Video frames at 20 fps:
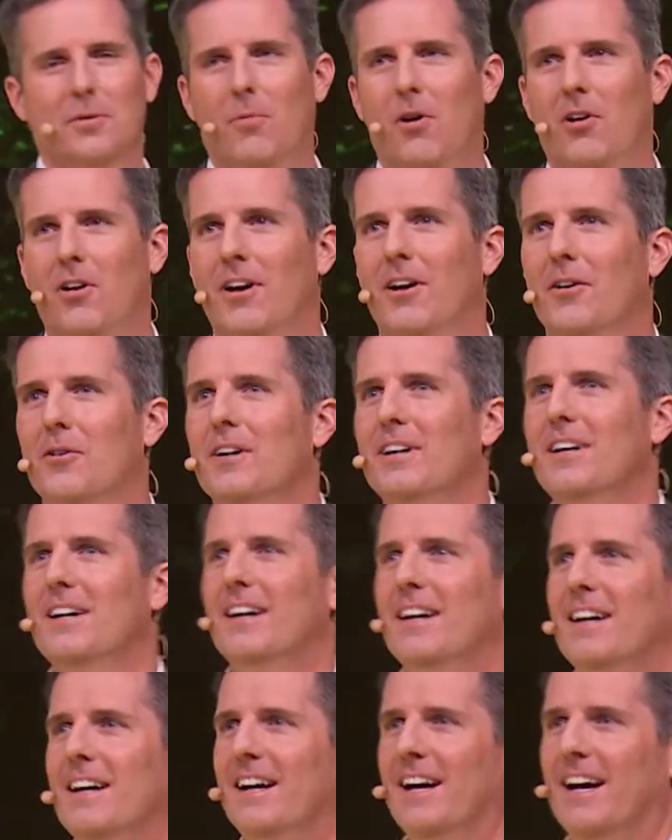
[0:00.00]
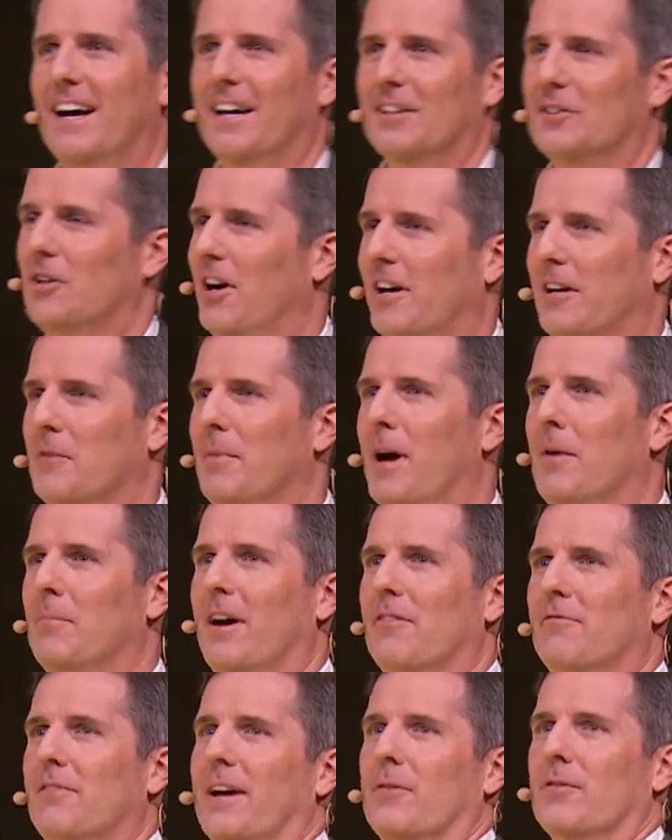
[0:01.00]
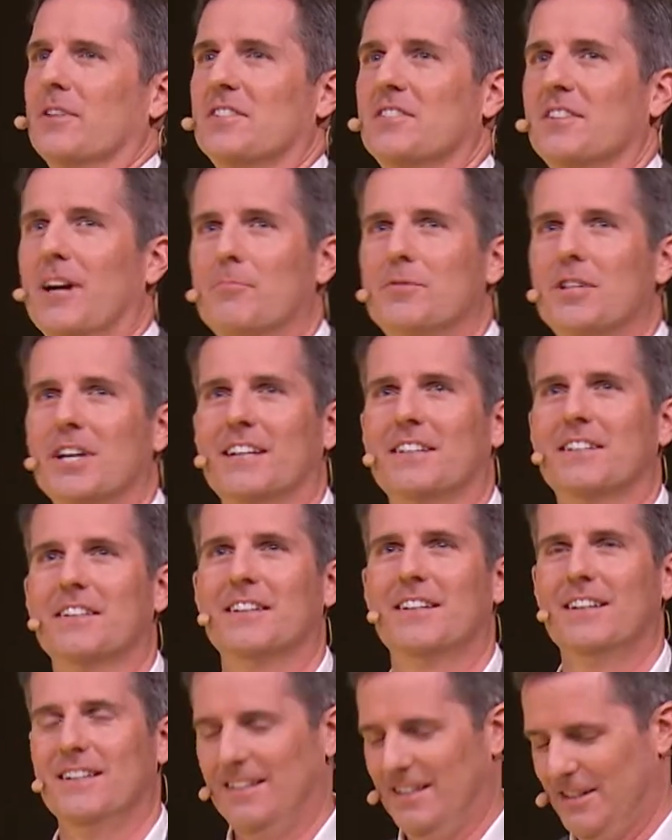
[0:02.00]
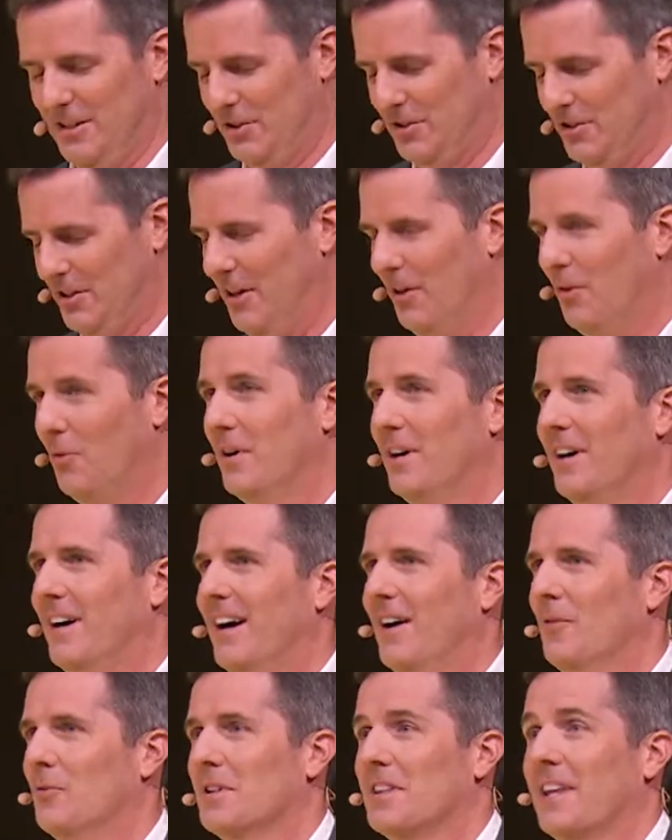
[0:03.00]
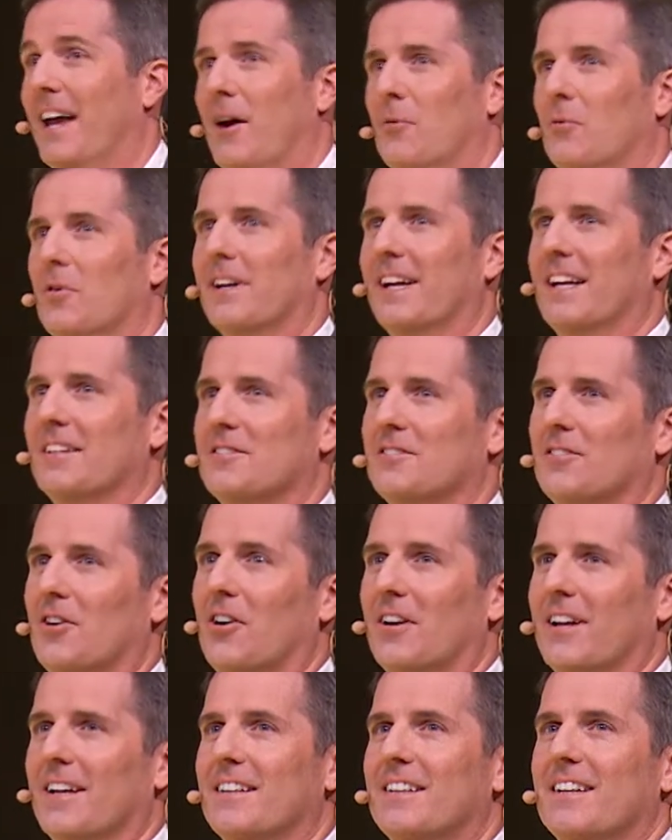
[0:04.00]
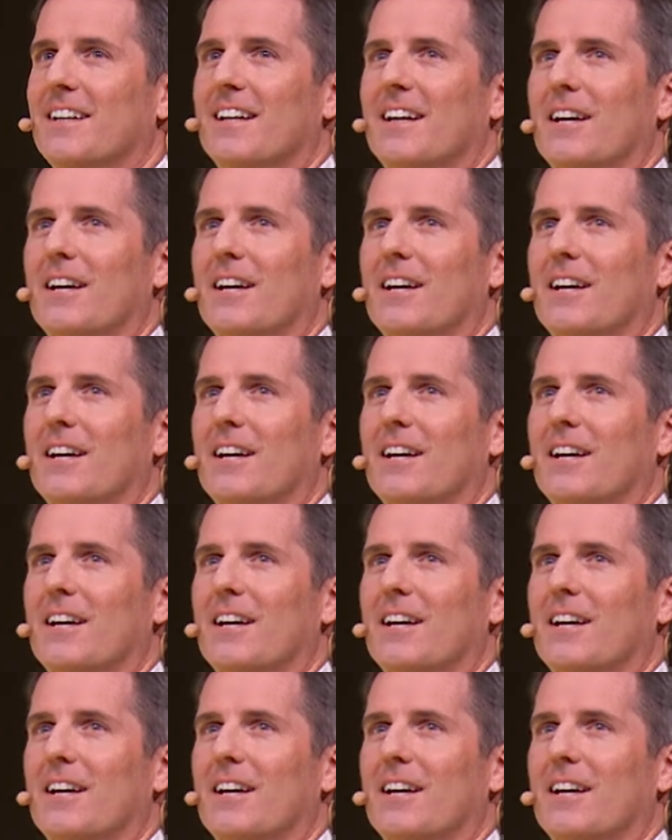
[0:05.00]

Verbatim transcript: Tomorrow, uh, talking about my favorite subject. So, uh, with that, we'll get started.